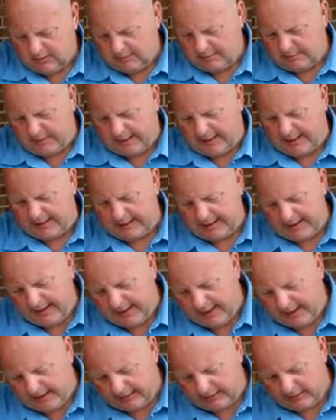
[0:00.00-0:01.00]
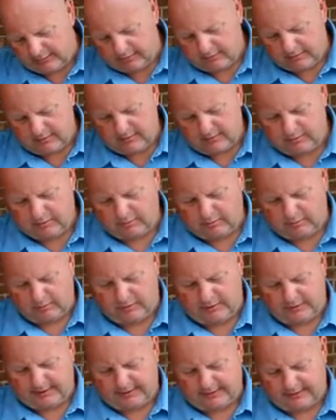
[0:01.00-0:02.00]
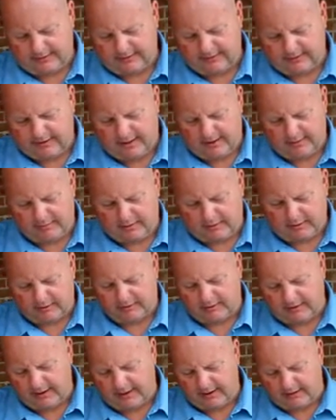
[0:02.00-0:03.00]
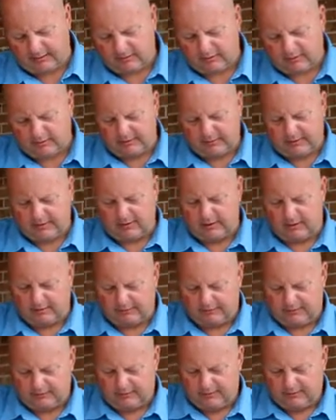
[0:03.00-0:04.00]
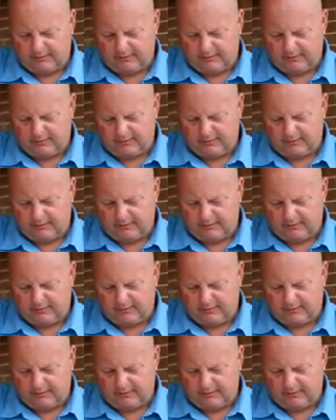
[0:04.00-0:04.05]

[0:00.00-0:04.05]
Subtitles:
behind the eyes. We want to take this out because that is going to be tough.